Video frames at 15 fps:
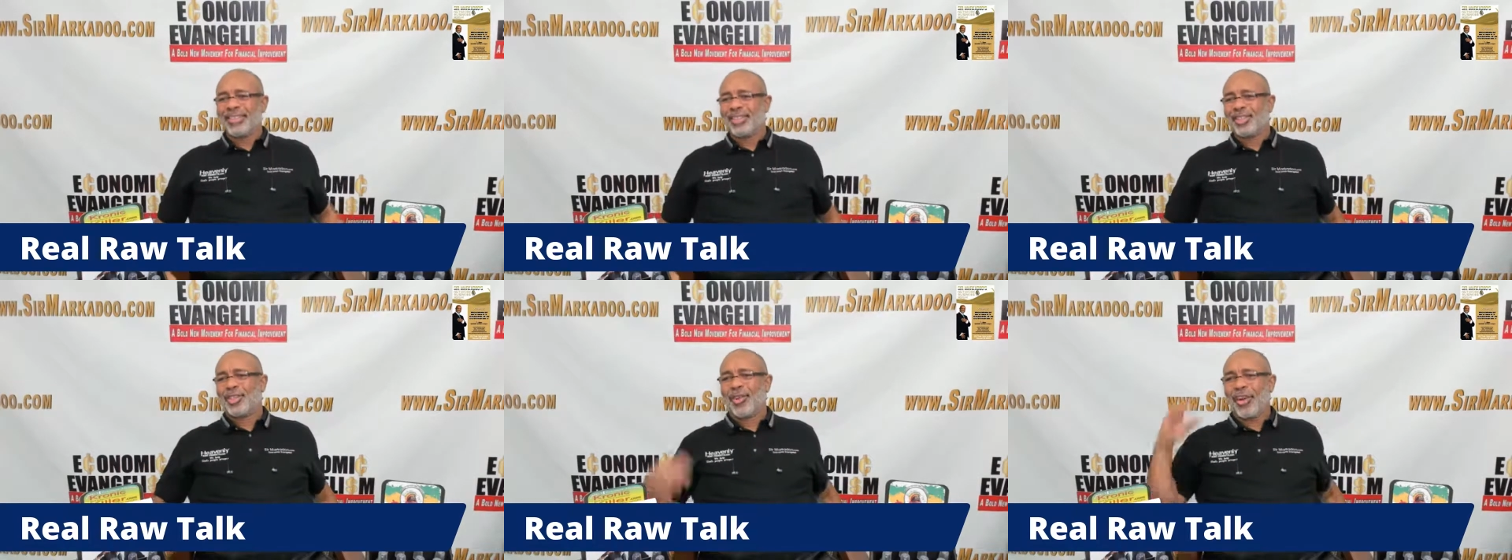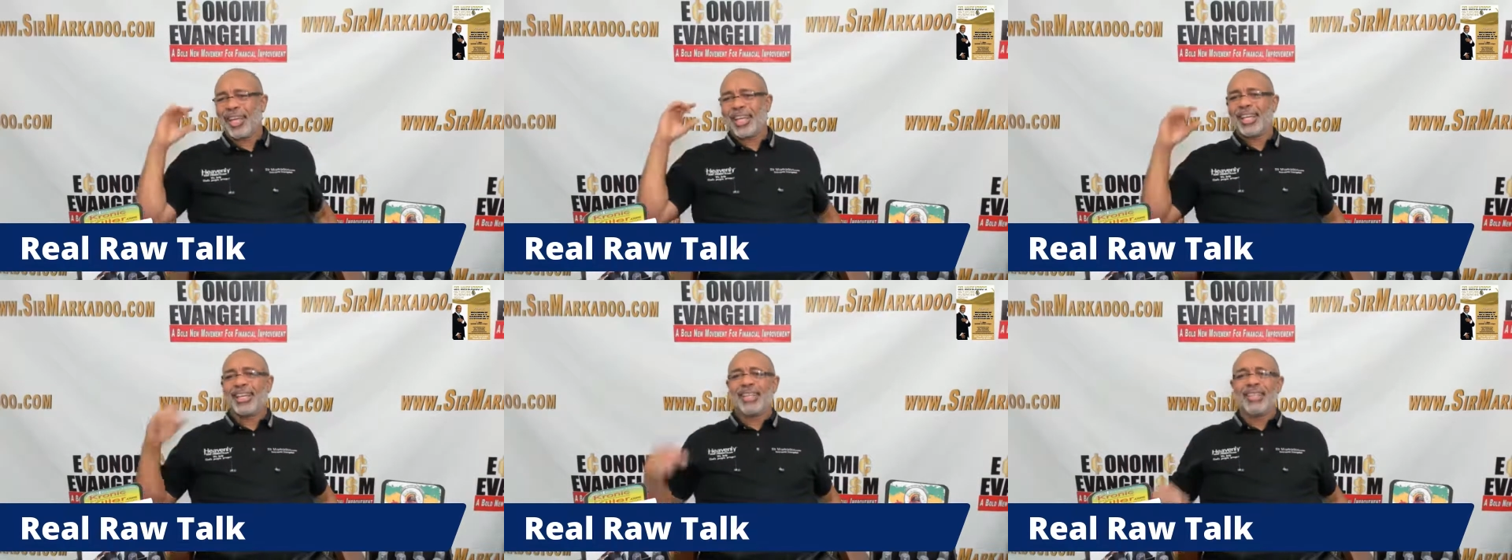
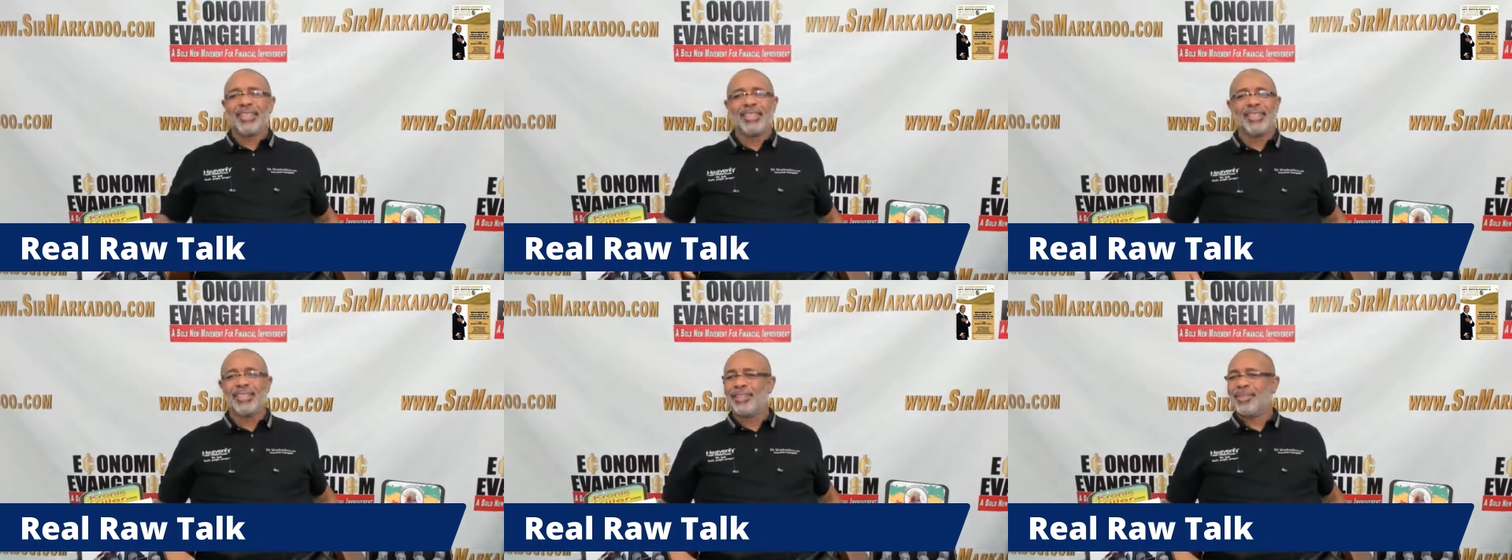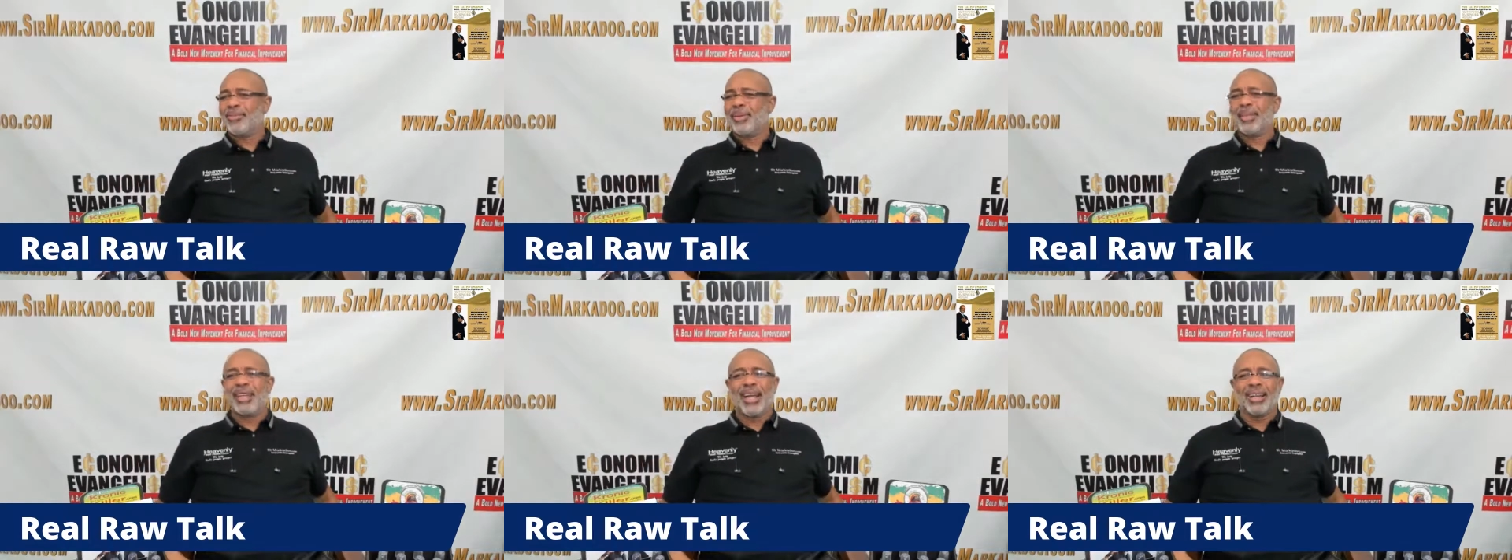drinking, and you
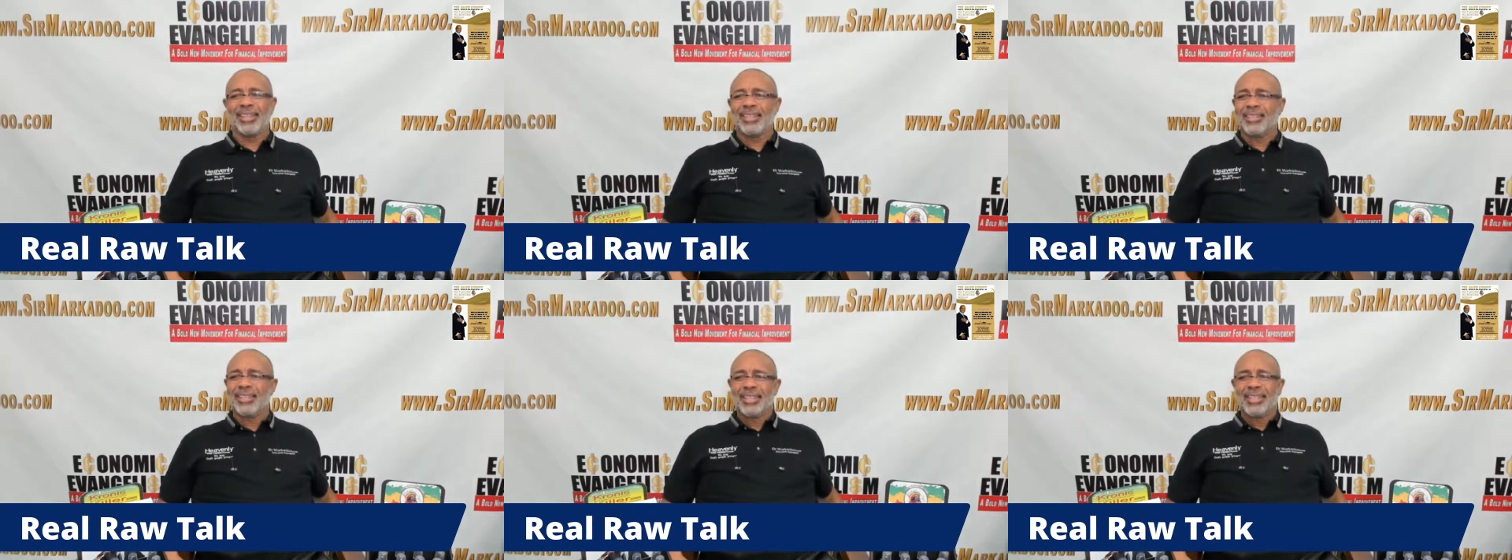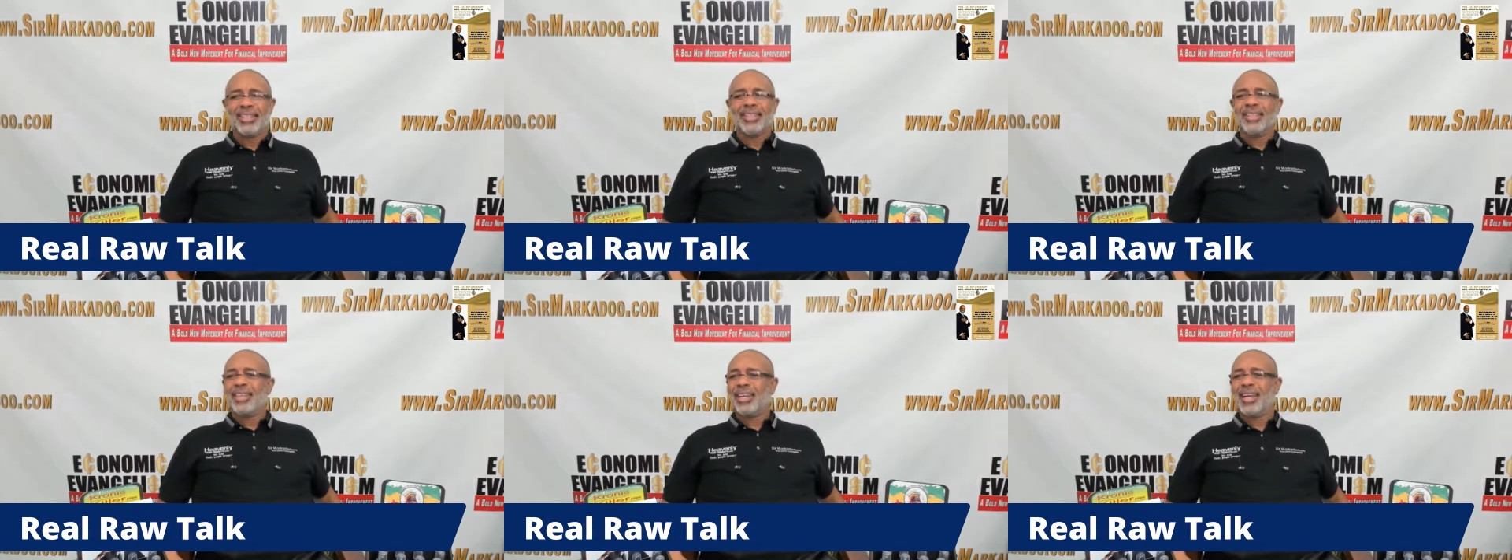be like,
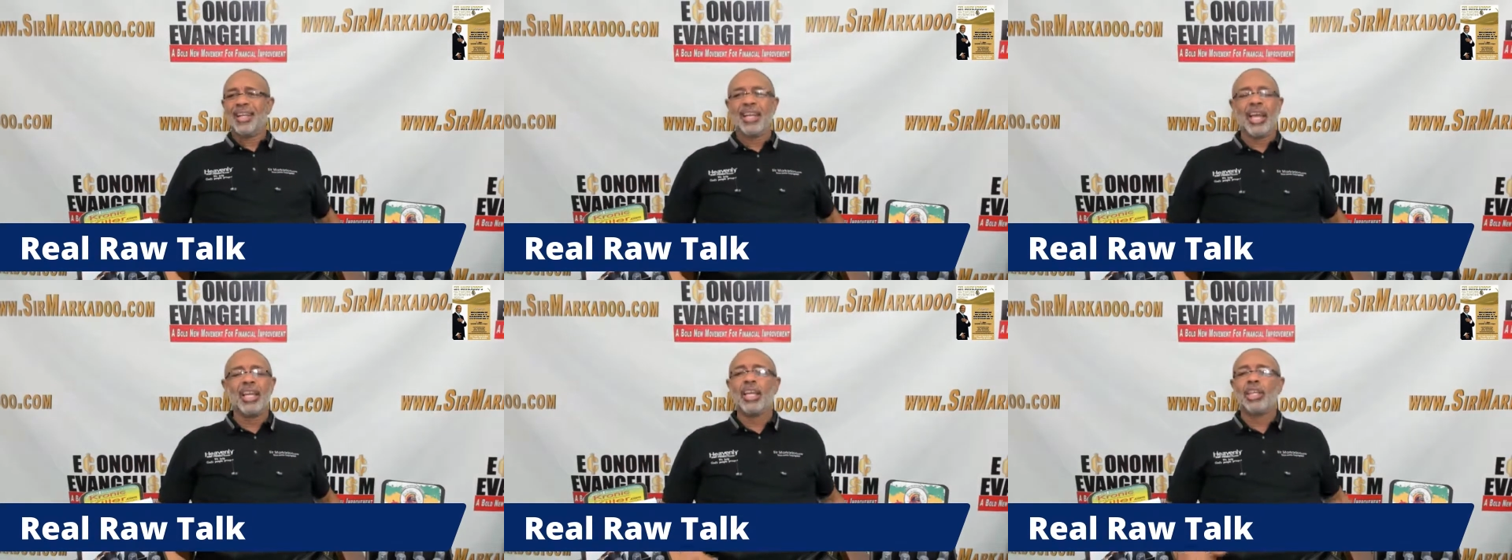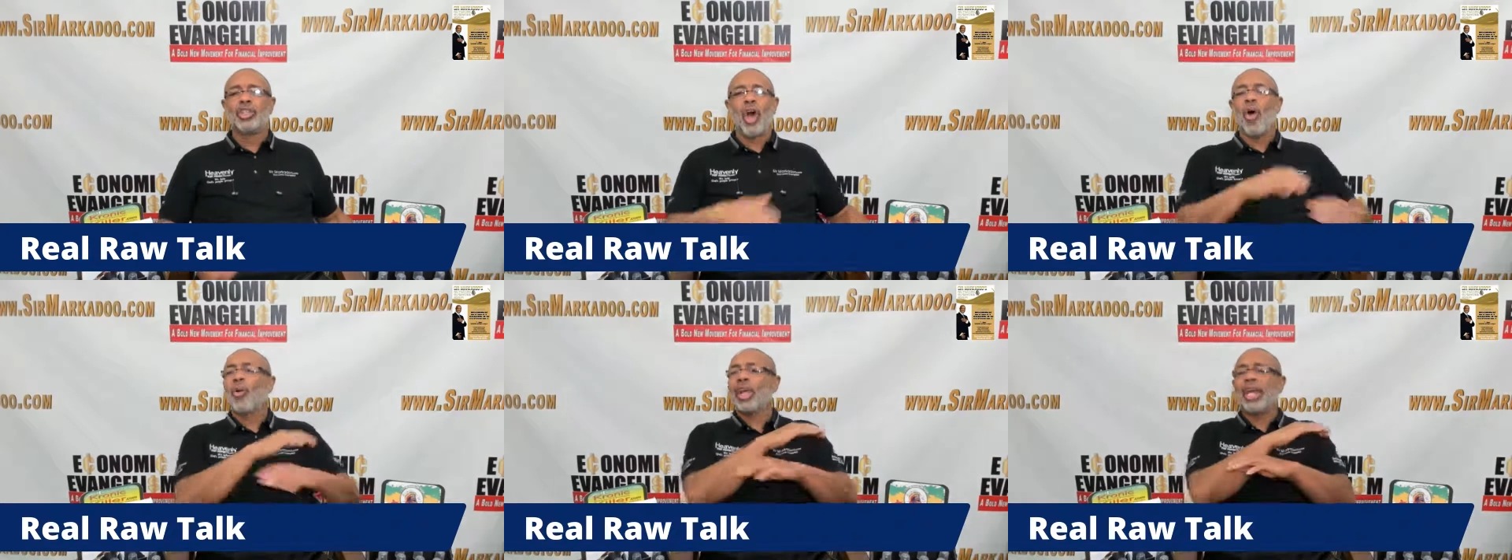and it
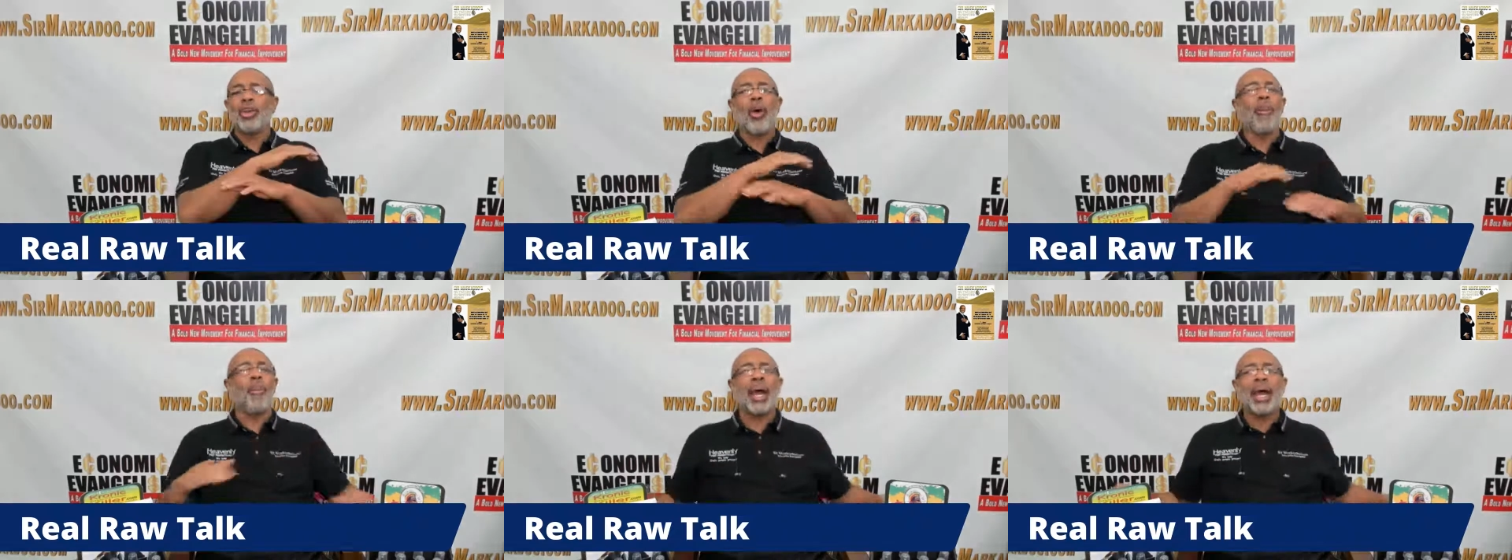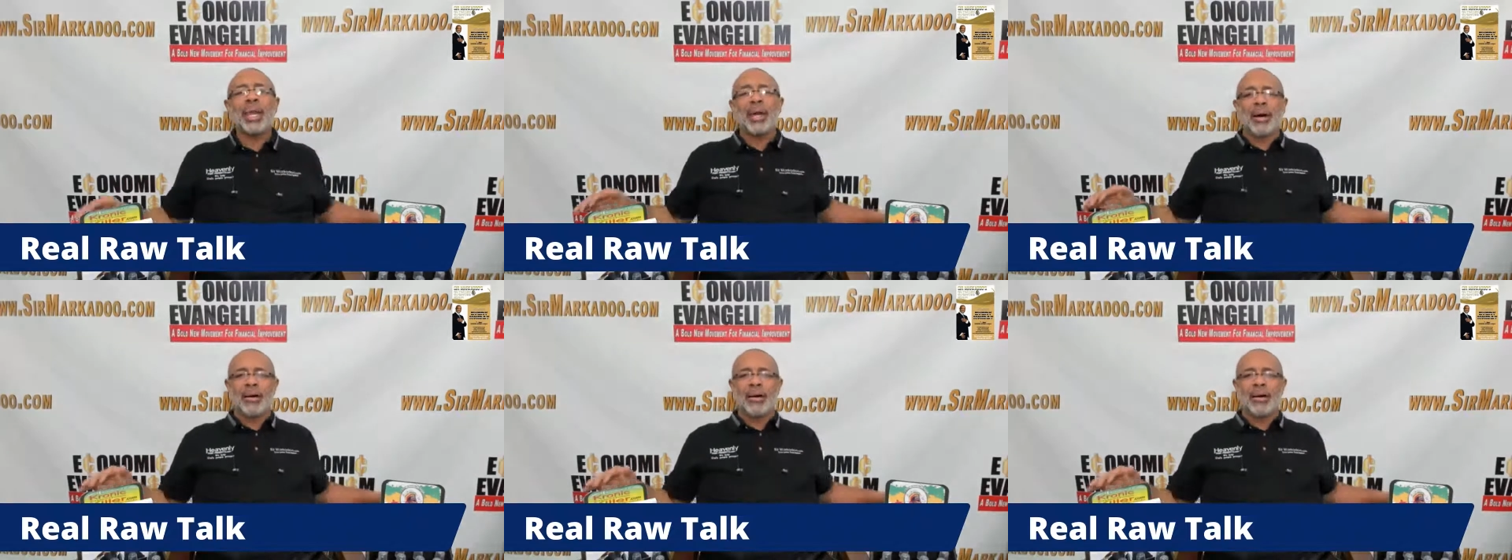don't get no better.